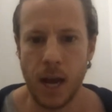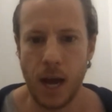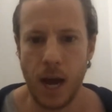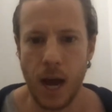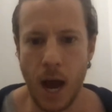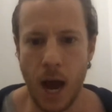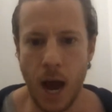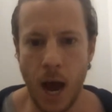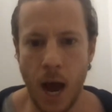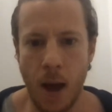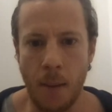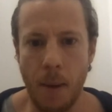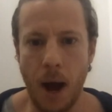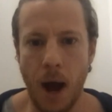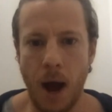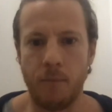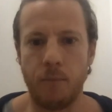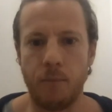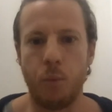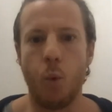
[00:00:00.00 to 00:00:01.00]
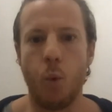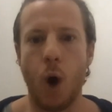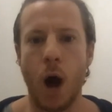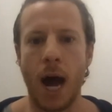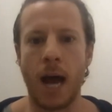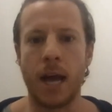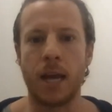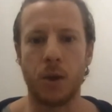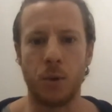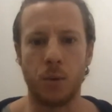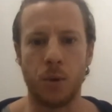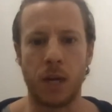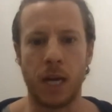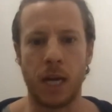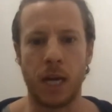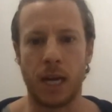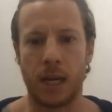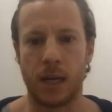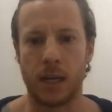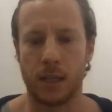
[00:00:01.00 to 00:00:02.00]
um, of why you
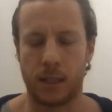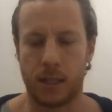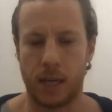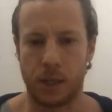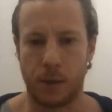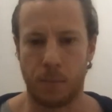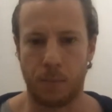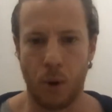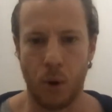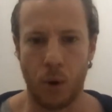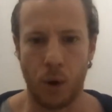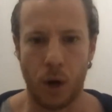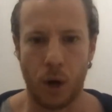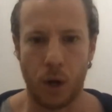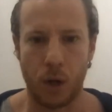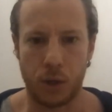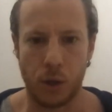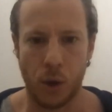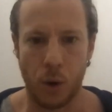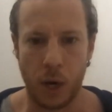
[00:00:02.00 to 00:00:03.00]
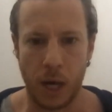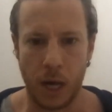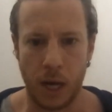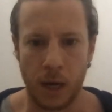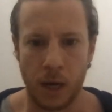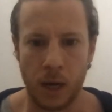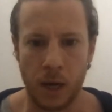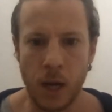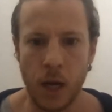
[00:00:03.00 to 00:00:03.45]
need such a protocol token